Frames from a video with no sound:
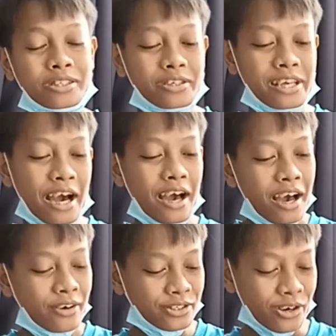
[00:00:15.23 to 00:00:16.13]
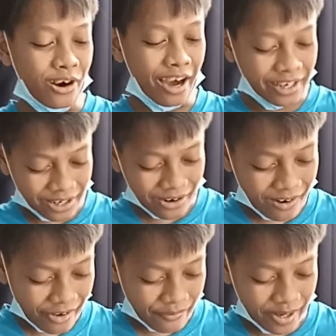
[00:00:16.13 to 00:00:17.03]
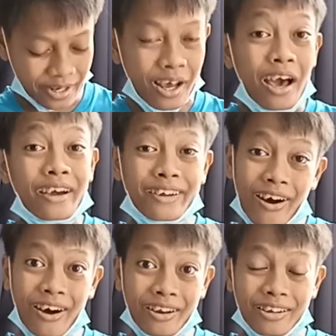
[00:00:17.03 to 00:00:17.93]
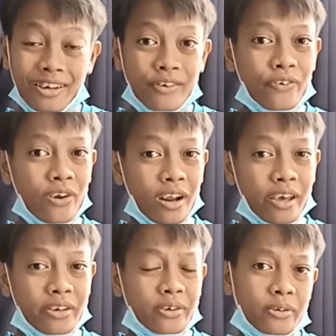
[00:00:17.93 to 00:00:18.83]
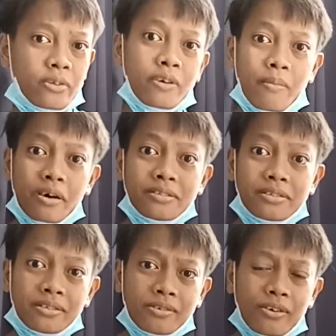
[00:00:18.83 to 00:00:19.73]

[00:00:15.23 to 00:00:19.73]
So yeah, so I know I've been gone for like 3 months